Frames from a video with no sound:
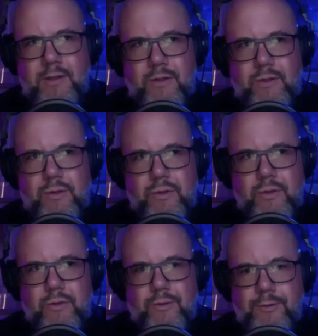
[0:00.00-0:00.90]

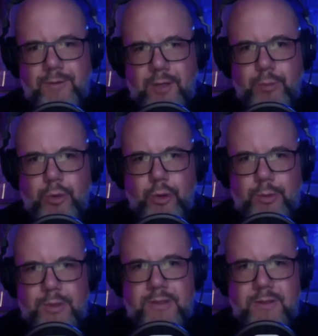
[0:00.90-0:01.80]
to fulfill a
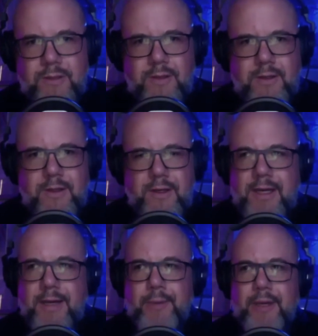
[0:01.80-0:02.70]
purpose.
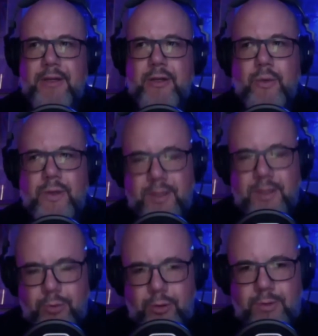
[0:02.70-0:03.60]
Um, I didn't know what
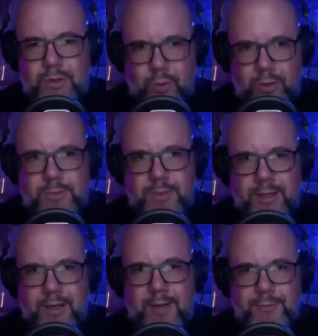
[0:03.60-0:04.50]
that purpose was, but
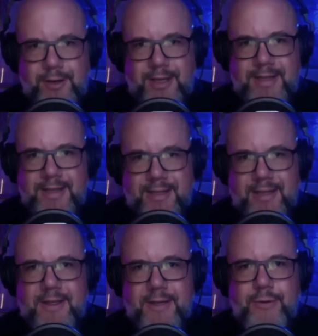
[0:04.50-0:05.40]
I, I'm finding that
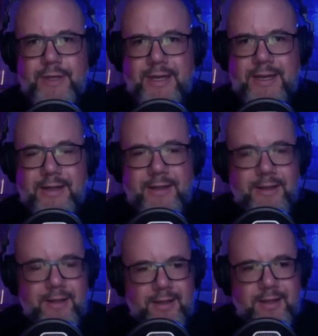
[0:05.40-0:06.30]
out every day.
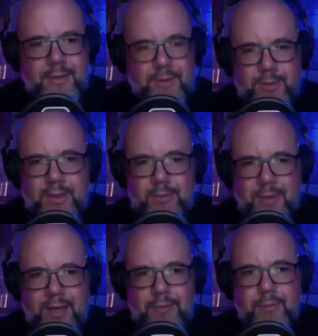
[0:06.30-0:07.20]
I believe my,
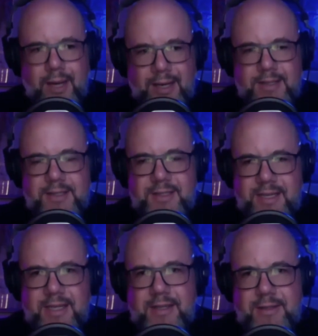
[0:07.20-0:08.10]
my, my
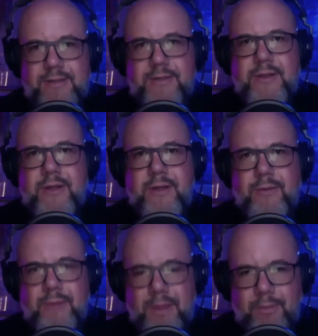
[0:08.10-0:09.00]
understanding is
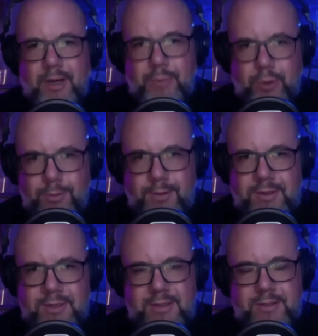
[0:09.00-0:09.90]
that my
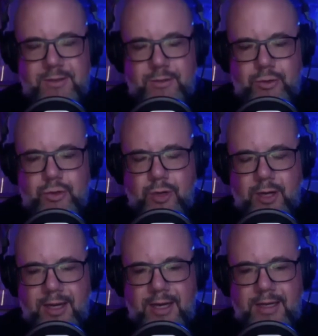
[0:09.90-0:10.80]
purpose is to
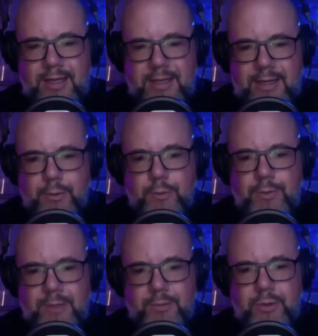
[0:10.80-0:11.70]
try and enable
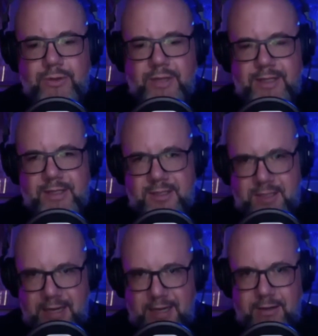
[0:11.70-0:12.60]
people to
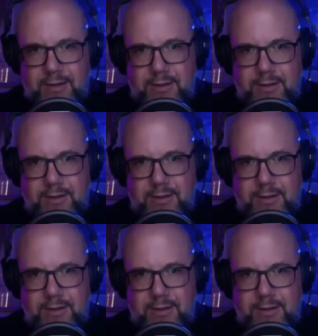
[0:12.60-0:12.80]
understand